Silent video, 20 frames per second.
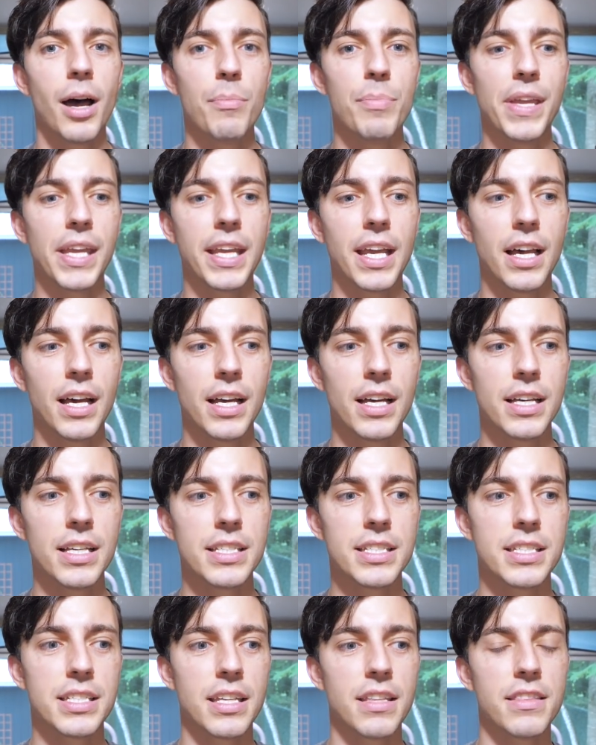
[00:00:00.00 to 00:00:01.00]

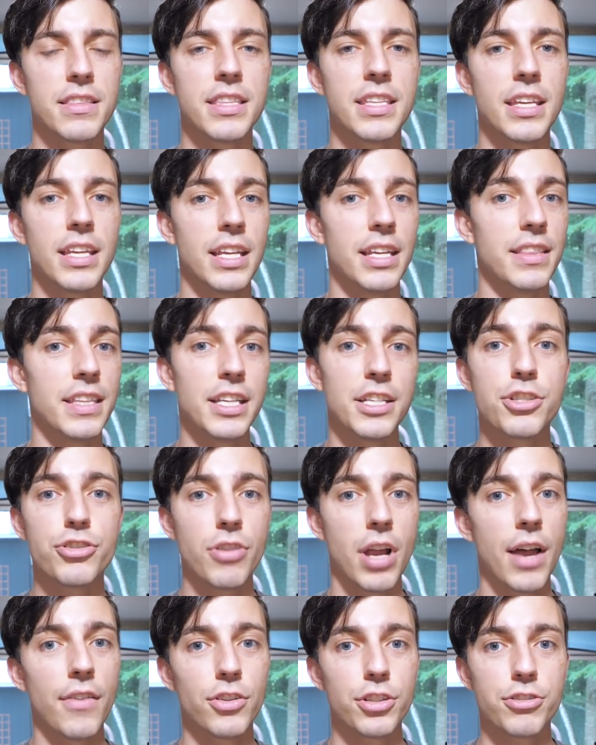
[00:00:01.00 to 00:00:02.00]
because these
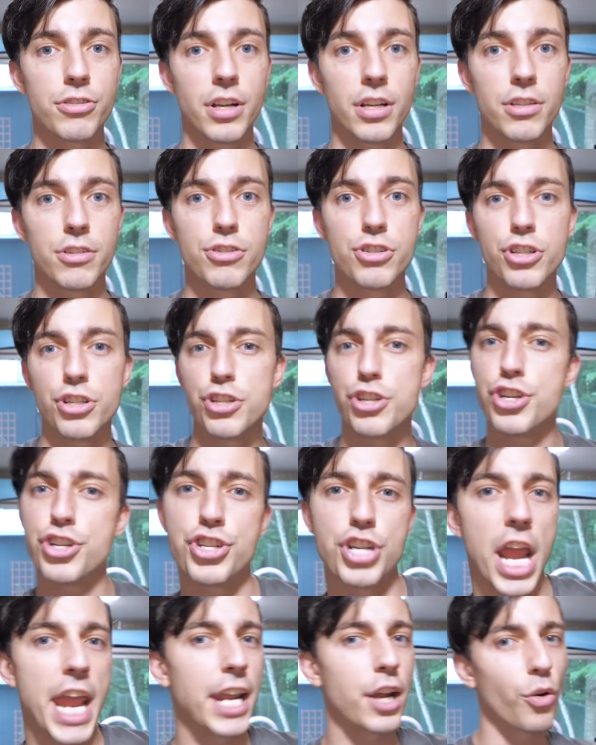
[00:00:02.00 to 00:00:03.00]
travel trailers just
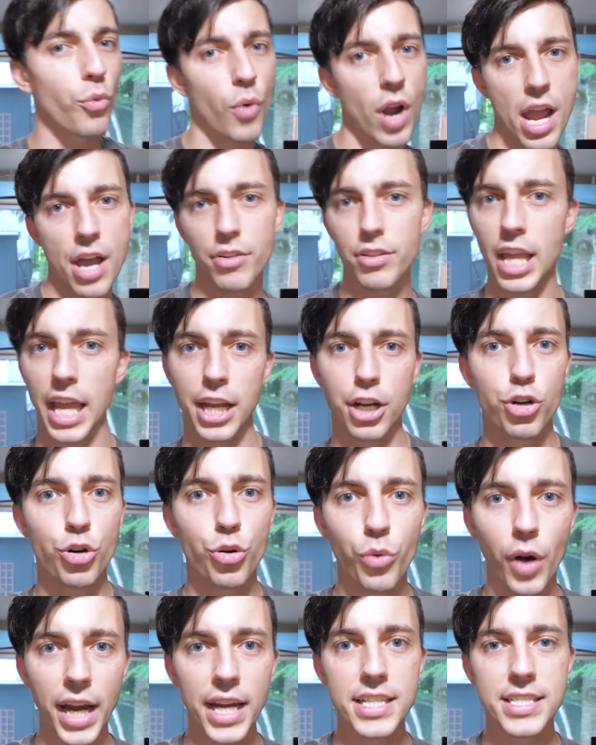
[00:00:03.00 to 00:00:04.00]
shake around like
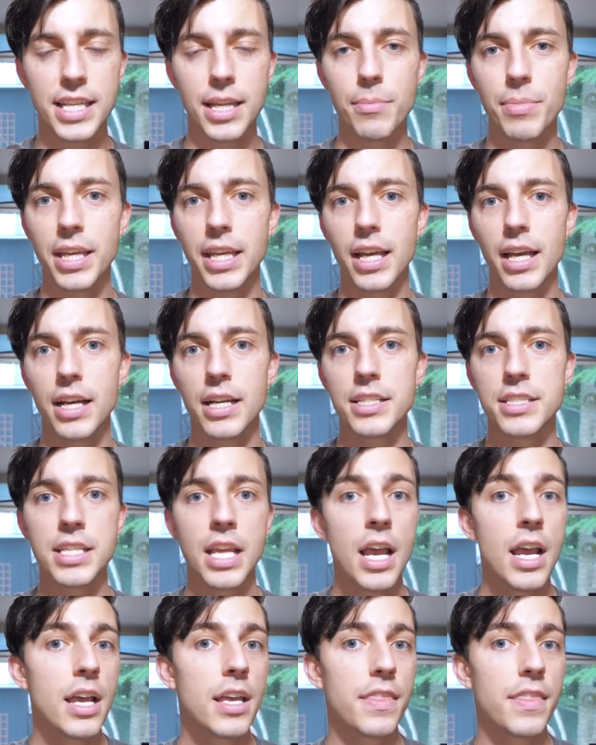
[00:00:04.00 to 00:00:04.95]
crazy because